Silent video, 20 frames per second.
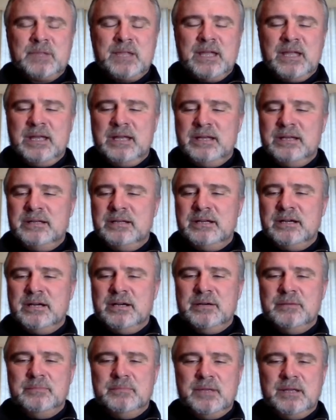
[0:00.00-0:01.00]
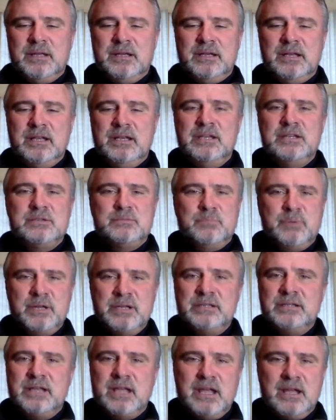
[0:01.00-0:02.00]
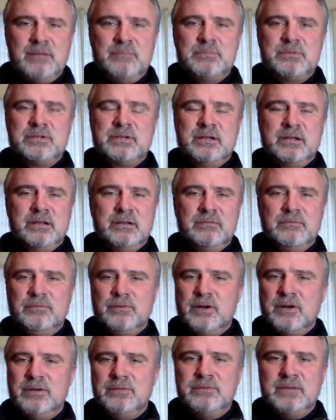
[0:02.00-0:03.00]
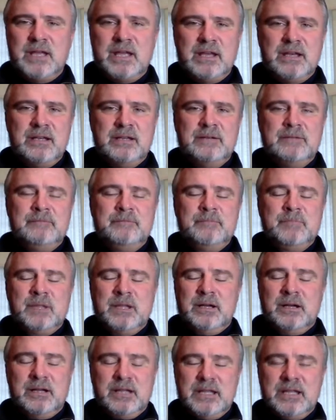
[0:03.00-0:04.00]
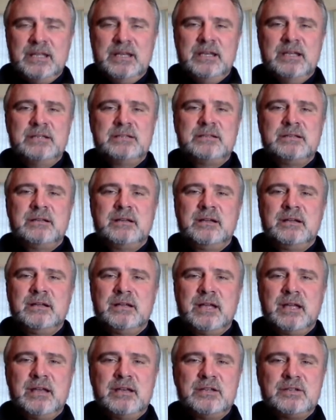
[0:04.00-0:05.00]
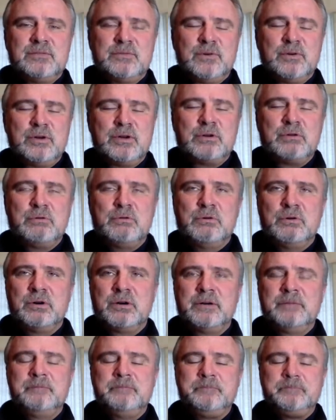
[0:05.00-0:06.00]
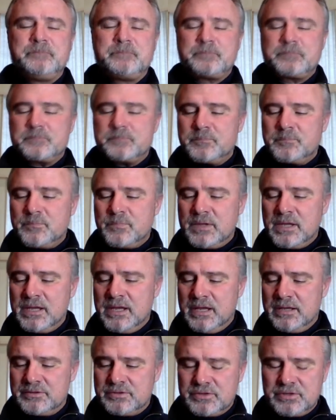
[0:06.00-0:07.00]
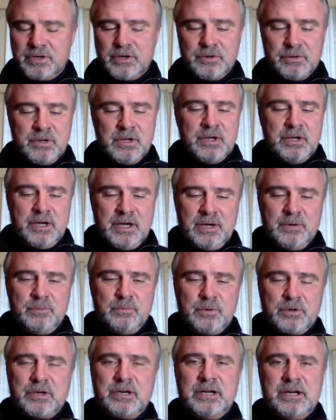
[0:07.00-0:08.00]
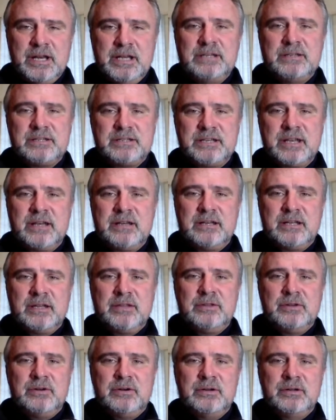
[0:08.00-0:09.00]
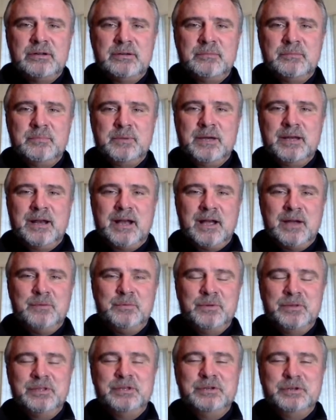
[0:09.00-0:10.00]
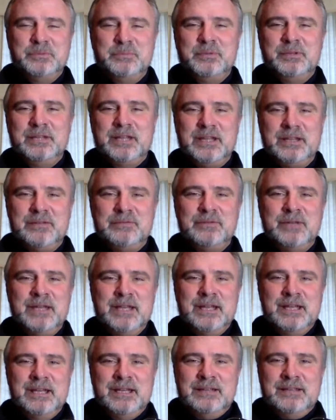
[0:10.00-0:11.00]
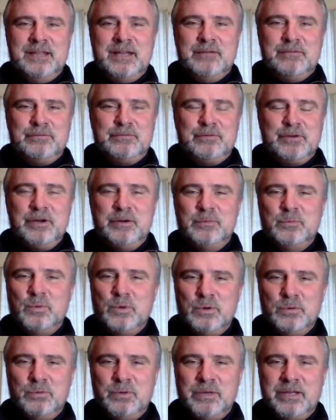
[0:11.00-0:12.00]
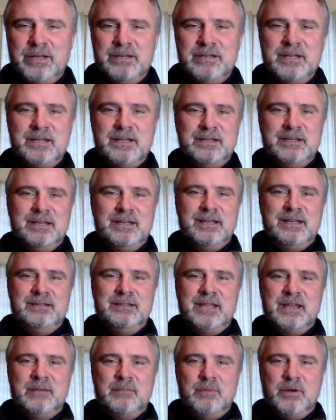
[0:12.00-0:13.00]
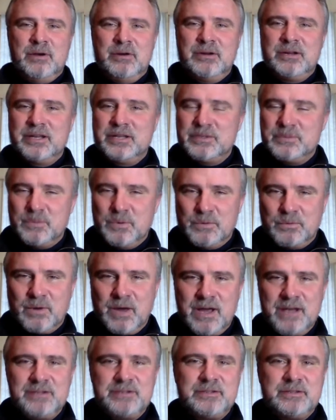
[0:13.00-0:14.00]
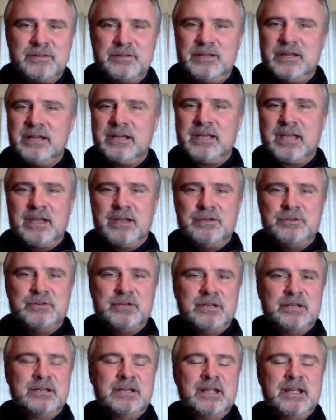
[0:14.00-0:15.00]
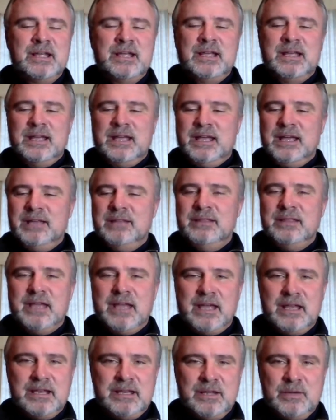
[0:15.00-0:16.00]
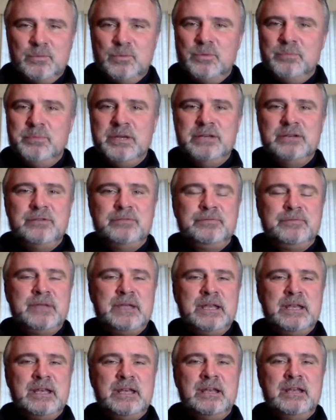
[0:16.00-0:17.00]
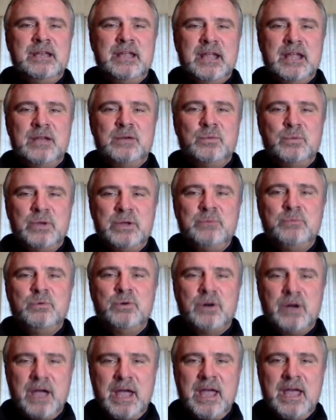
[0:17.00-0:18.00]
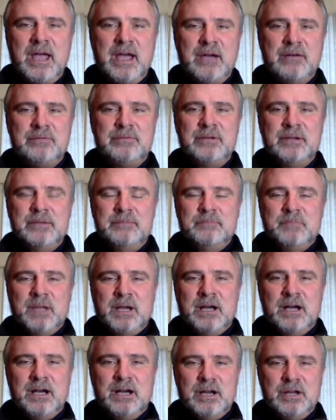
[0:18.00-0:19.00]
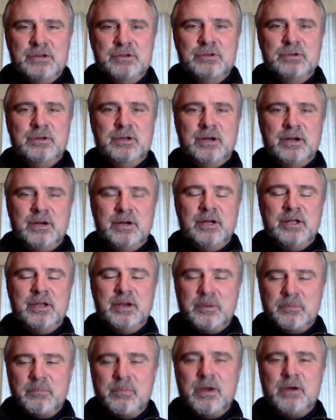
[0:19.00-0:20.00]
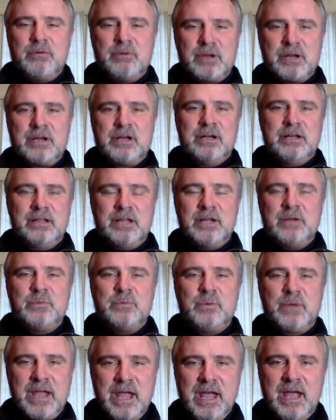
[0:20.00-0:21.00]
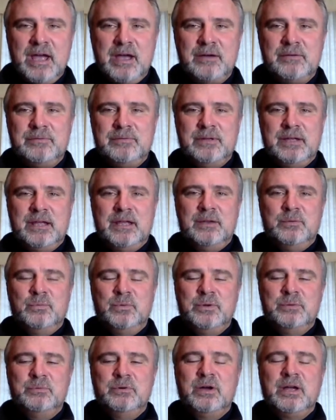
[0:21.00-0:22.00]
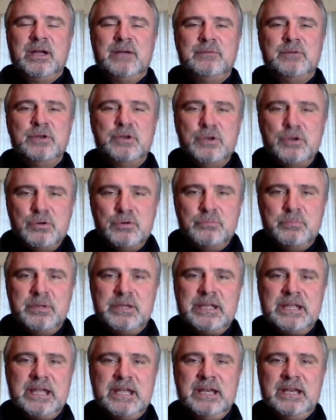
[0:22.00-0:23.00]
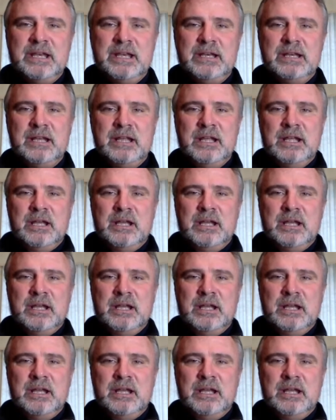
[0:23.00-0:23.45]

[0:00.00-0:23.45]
and it is big names involved in it at its very core. And so we're going to need to stand together. But I really do believe that freedom will win, and that Americans will rise to the occasion, and that it will be defeated, and we will have an America like we have, and we will have a new beginning